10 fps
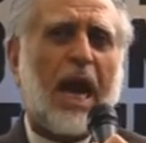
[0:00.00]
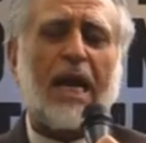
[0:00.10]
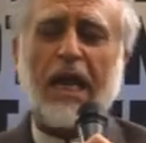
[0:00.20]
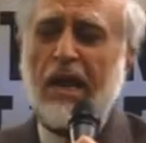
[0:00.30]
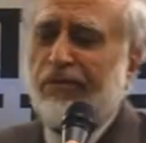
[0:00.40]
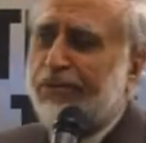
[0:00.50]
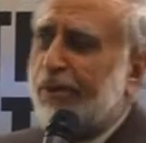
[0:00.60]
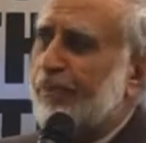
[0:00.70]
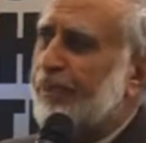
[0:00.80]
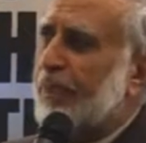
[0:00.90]
And if
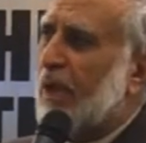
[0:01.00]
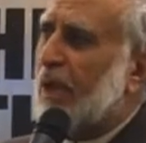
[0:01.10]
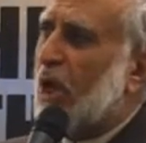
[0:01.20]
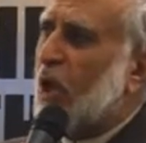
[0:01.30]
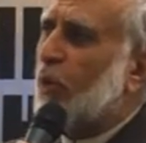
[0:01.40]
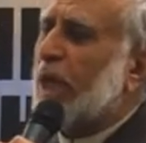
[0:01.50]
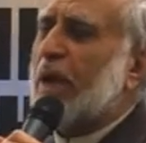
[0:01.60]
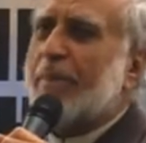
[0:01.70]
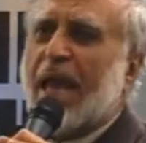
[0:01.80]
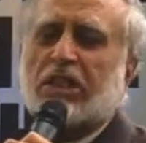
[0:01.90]
we
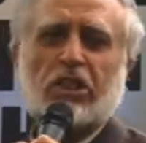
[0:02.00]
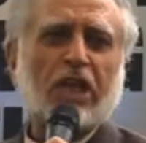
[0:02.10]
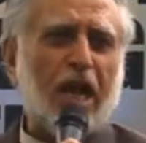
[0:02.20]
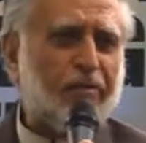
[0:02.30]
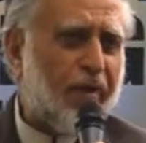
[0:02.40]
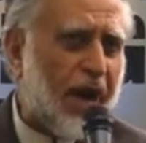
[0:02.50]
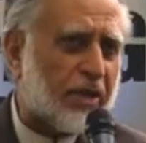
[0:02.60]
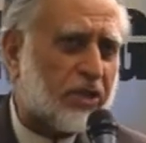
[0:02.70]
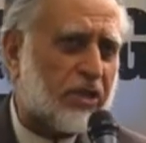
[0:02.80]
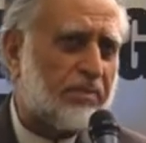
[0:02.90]
remain
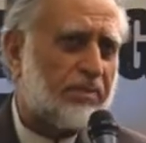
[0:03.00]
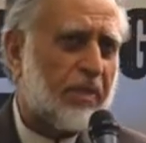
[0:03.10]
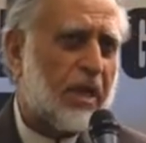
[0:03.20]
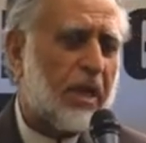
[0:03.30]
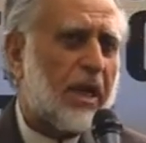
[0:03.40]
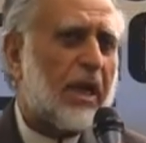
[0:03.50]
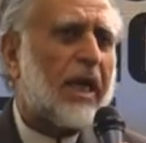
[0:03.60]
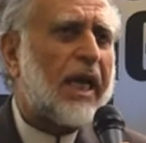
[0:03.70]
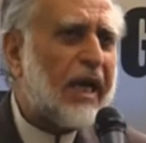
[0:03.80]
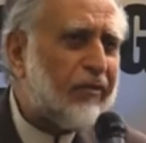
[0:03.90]
steadfast,
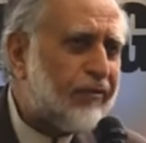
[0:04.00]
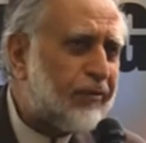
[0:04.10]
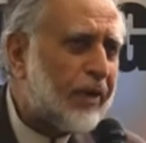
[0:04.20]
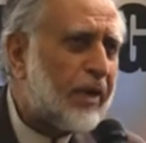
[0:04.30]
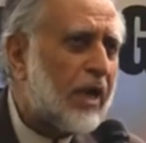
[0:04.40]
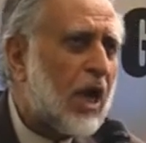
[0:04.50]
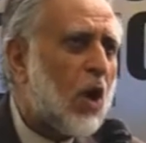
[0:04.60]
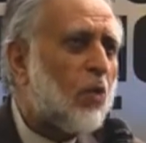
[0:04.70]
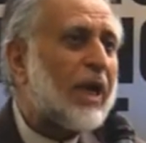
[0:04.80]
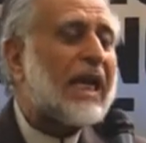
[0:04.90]
if
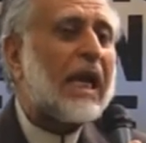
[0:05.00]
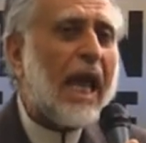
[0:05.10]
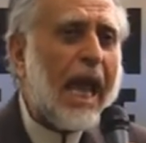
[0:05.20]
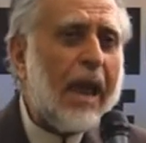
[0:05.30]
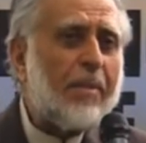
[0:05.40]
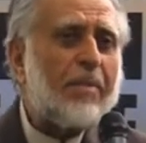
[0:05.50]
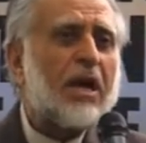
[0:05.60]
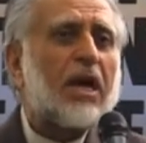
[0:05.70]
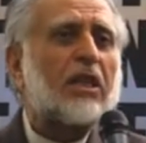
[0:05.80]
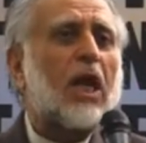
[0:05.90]
we claim
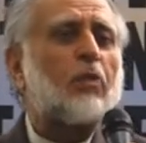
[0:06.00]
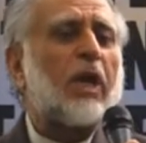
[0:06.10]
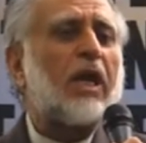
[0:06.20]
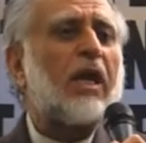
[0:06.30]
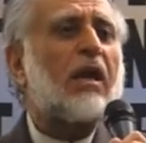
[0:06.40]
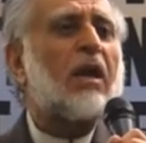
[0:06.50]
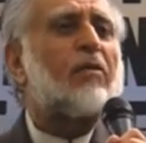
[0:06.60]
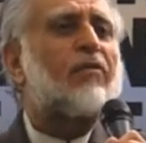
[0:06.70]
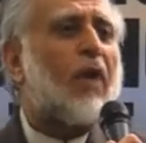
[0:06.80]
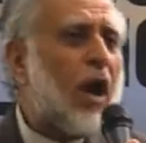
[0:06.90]
that we
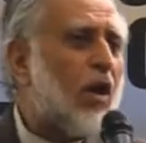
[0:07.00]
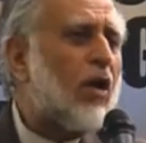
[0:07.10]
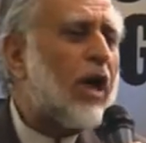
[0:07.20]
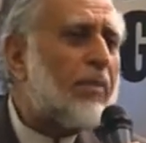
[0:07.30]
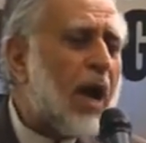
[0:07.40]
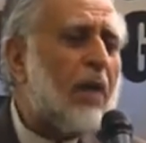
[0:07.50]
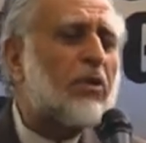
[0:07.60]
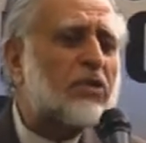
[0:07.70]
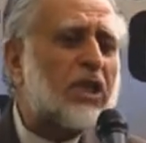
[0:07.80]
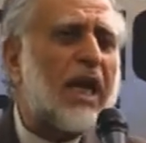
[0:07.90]
follow Imam
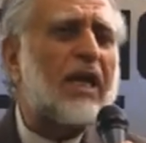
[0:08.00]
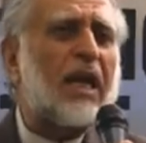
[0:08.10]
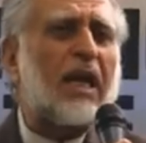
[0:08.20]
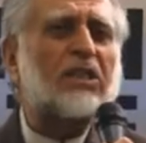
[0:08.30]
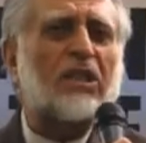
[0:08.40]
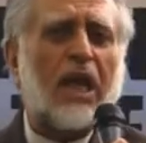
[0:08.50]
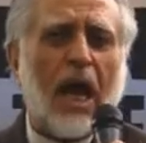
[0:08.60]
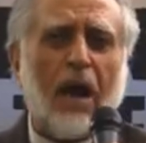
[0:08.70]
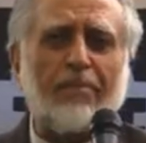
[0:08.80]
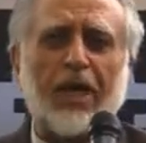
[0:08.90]
Hussain alayhi
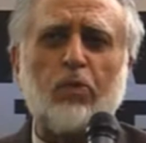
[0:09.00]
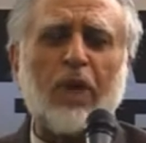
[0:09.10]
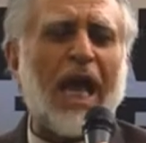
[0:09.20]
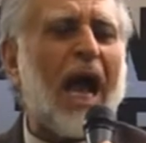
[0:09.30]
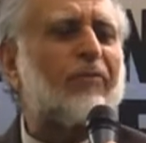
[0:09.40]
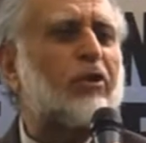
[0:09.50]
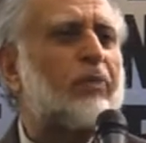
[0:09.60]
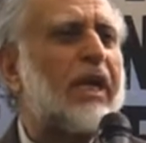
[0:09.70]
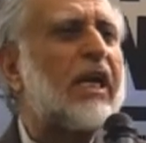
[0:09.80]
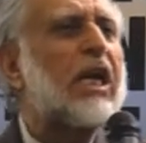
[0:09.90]
salam, then we have to
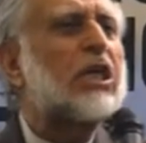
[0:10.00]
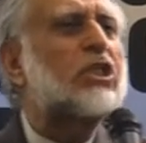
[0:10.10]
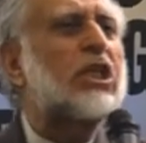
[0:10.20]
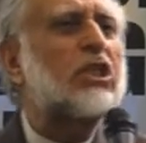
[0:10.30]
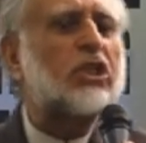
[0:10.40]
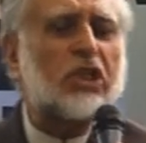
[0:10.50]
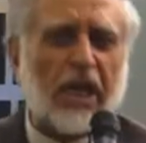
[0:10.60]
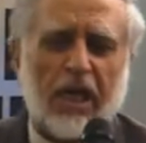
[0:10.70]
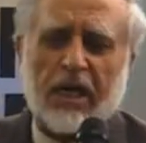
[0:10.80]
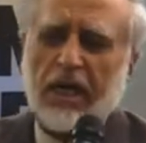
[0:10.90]
be
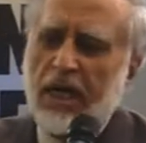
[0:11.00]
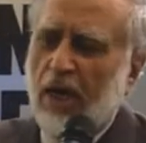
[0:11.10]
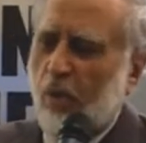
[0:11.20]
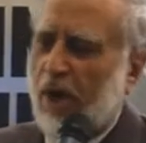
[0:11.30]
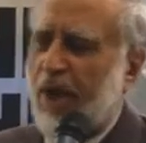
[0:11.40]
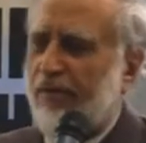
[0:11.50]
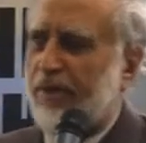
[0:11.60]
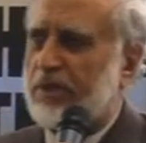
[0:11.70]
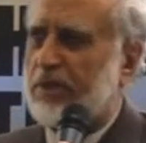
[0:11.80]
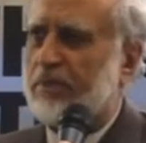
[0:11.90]
sincere in our
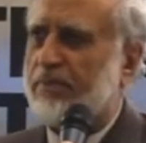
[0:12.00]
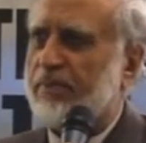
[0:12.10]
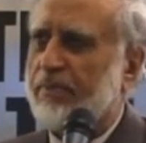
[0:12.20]
efforts.